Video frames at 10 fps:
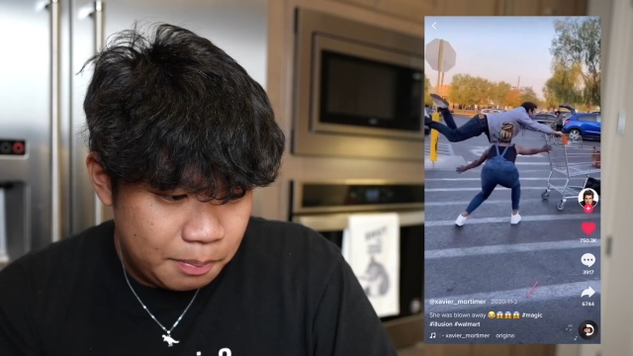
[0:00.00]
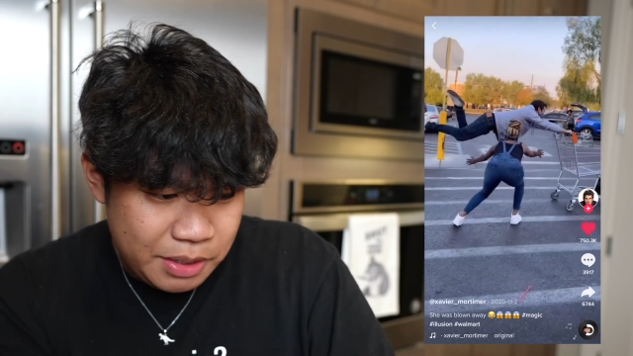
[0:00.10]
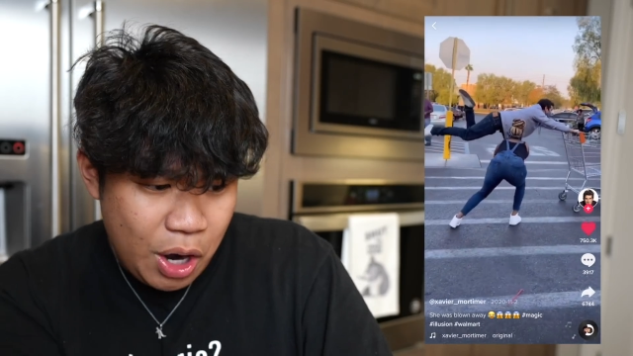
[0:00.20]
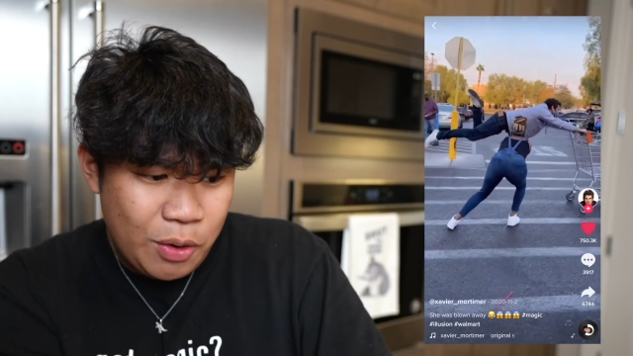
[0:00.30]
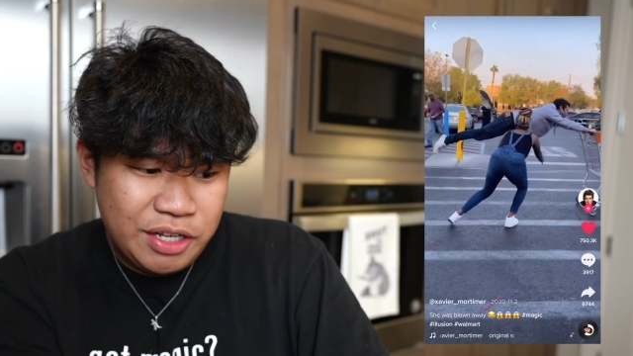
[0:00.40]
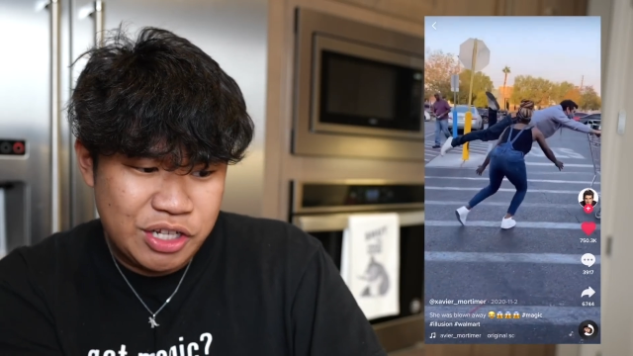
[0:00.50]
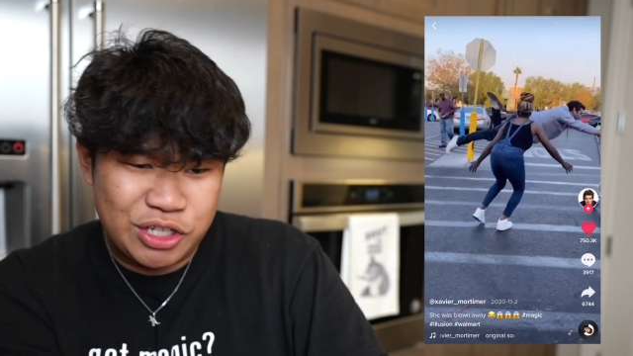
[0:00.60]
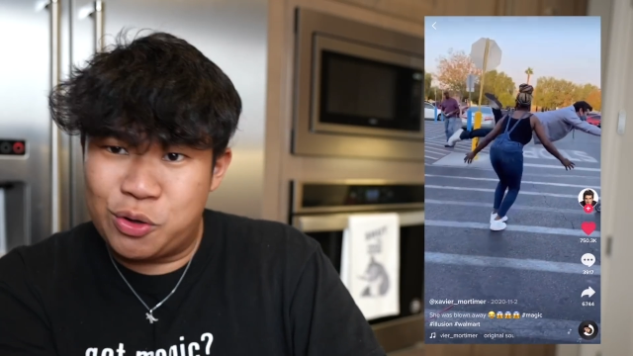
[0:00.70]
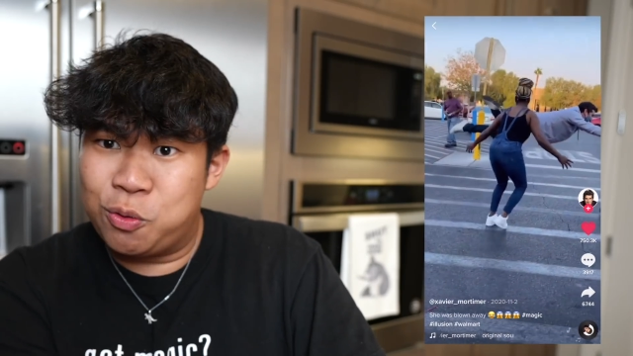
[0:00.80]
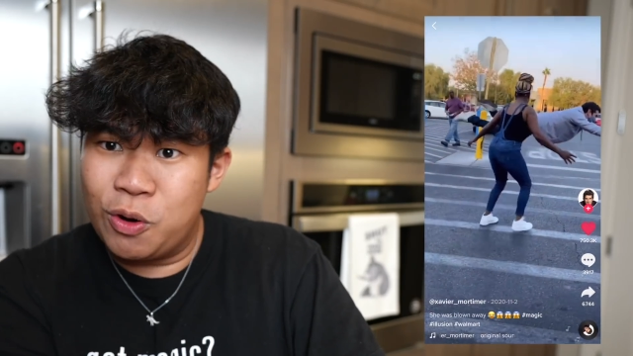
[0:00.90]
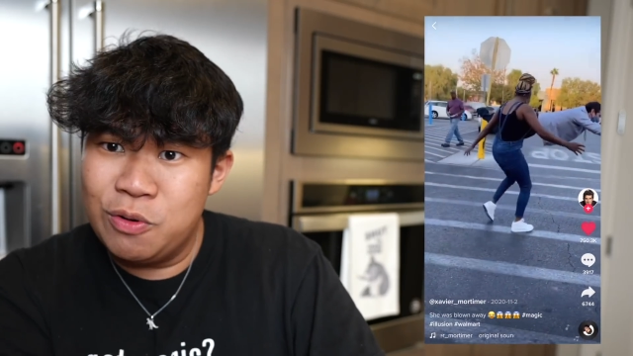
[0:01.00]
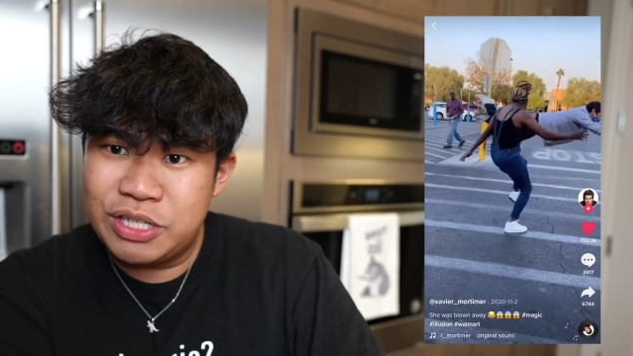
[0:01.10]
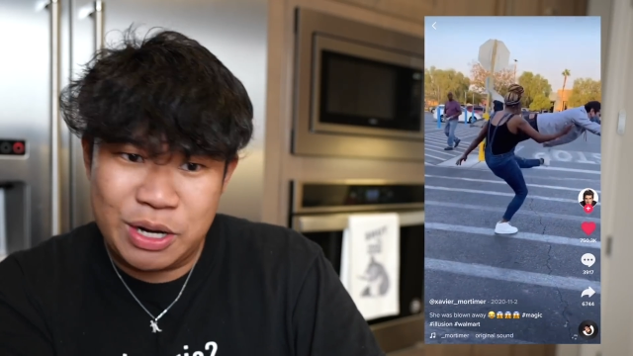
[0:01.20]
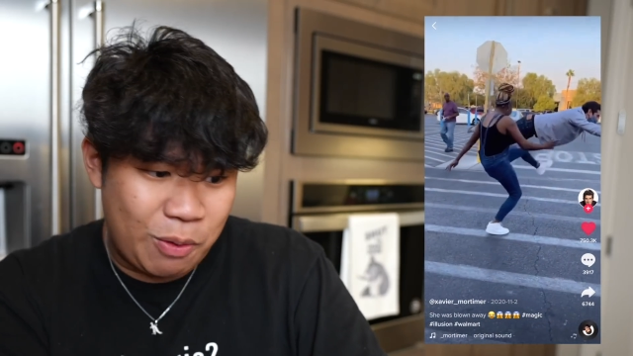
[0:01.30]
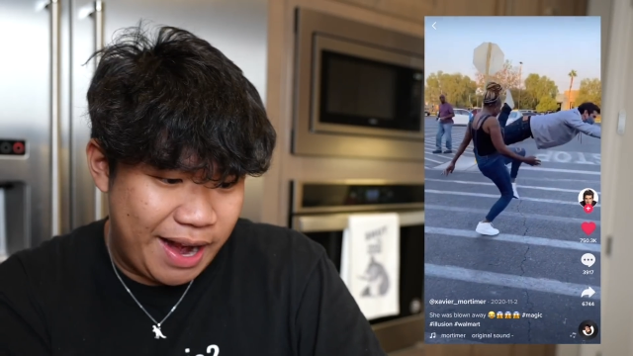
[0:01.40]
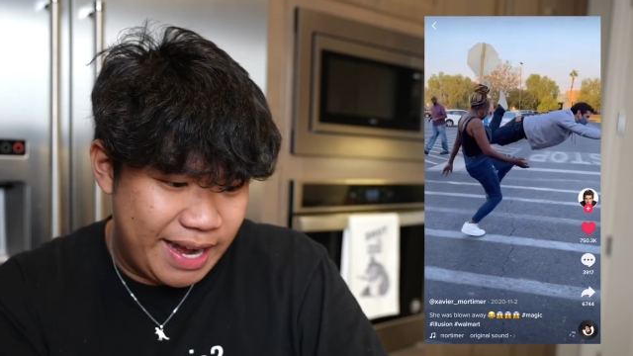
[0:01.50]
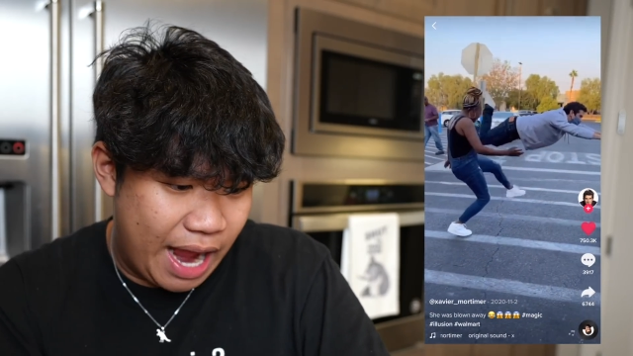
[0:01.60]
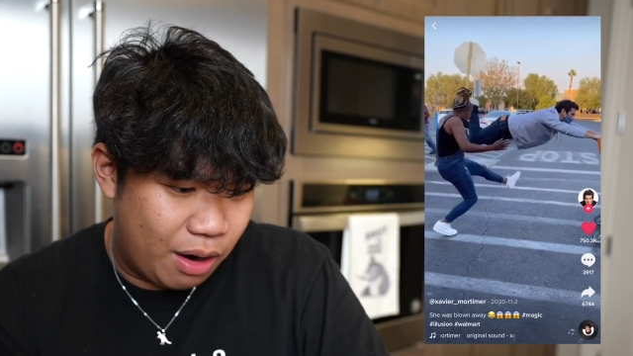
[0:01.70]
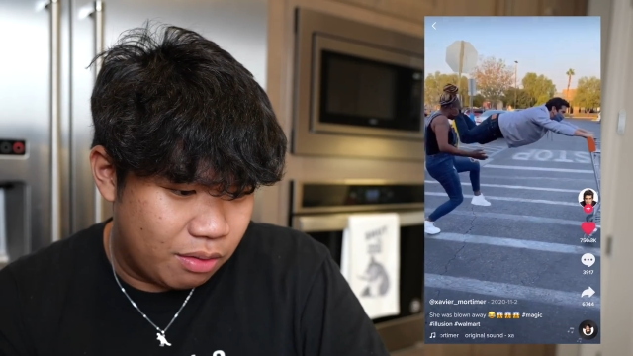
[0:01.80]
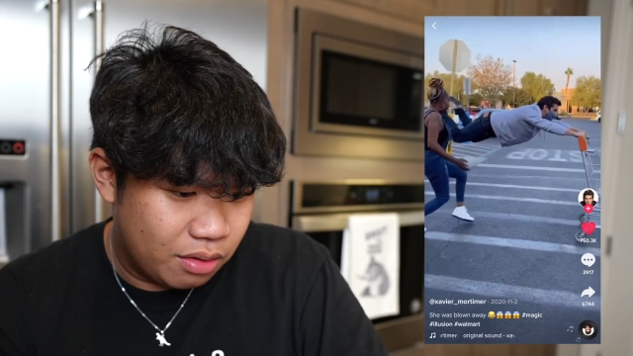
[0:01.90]
but no, he's just cruising right
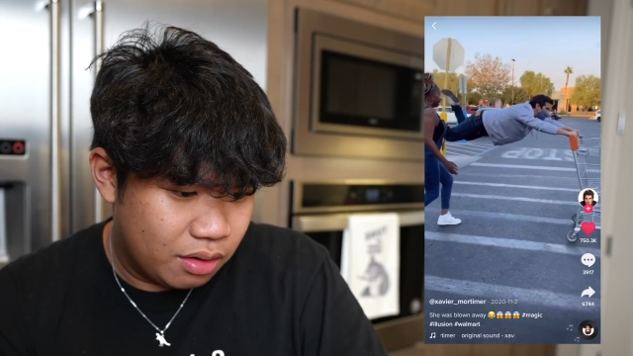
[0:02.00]
now.